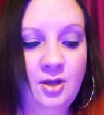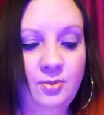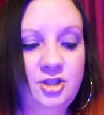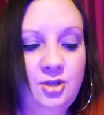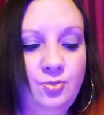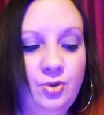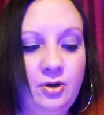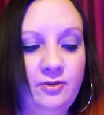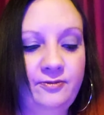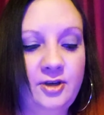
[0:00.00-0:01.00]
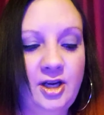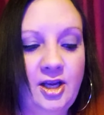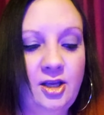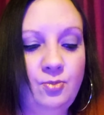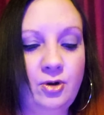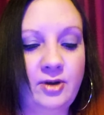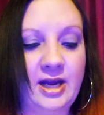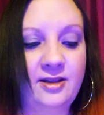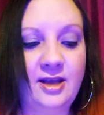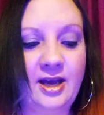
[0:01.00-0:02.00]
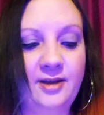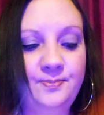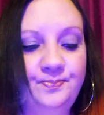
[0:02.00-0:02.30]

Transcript: But you broke free. You broke out of that.